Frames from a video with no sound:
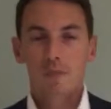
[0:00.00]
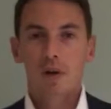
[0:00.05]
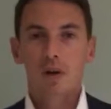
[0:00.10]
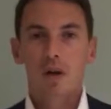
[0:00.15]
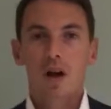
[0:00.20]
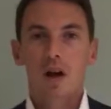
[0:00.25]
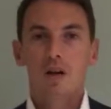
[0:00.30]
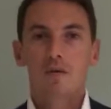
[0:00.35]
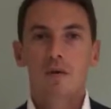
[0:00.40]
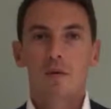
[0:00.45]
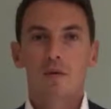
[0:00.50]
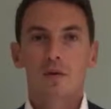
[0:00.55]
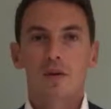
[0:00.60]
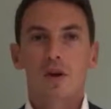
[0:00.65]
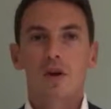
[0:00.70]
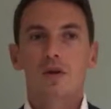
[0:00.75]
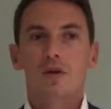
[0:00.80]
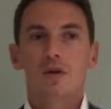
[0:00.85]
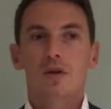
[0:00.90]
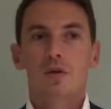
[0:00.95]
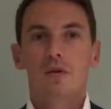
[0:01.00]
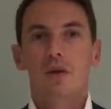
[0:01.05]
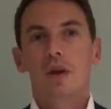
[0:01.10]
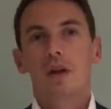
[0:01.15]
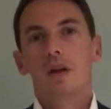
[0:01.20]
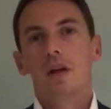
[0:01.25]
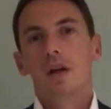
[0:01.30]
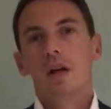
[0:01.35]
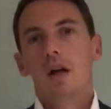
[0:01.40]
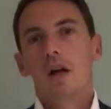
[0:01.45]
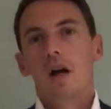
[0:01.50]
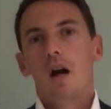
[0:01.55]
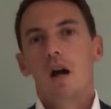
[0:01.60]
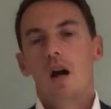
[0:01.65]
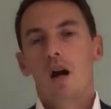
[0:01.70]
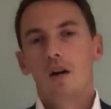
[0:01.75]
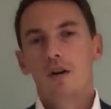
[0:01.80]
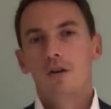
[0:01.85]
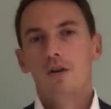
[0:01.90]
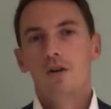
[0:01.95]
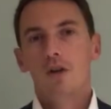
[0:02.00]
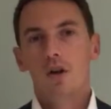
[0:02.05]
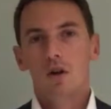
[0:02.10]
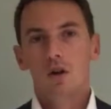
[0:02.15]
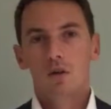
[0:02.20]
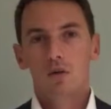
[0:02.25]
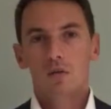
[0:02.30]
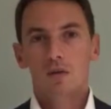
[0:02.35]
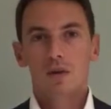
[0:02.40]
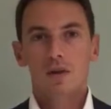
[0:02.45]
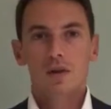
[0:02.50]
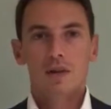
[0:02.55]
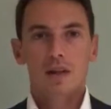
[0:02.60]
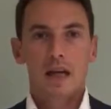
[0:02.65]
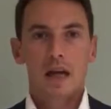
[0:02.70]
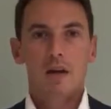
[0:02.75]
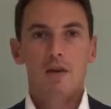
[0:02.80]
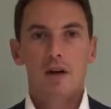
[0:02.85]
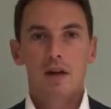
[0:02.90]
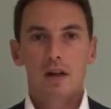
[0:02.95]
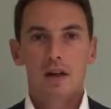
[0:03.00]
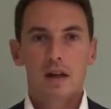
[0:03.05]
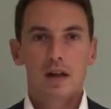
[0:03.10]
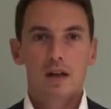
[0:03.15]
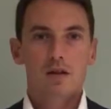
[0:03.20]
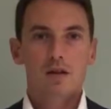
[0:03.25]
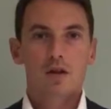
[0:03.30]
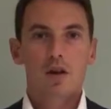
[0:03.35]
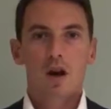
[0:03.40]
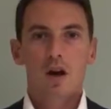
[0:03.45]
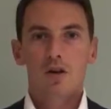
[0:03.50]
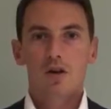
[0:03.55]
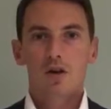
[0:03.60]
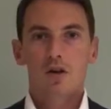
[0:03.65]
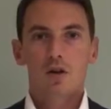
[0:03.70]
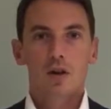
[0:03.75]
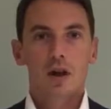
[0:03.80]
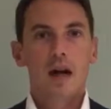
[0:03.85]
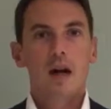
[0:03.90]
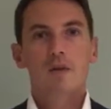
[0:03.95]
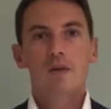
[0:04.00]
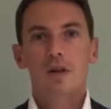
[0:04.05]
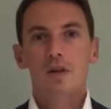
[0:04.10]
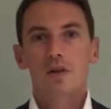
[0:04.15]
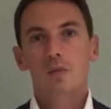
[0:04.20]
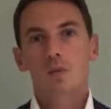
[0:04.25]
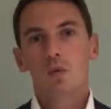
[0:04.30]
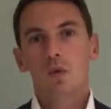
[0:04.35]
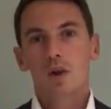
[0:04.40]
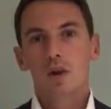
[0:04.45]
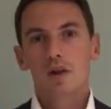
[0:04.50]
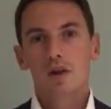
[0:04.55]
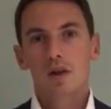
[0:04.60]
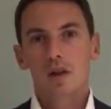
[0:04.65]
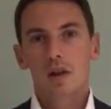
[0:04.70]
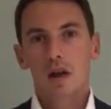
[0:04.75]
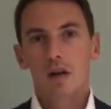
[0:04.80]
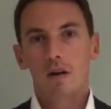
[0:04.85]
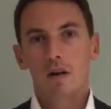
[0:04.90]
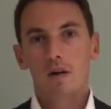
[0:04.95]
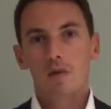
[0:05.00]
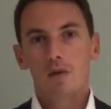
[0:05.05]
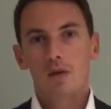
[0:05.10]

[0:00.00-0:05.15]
but a lot of it was also the unknown, scariness, not sure how this works scenario.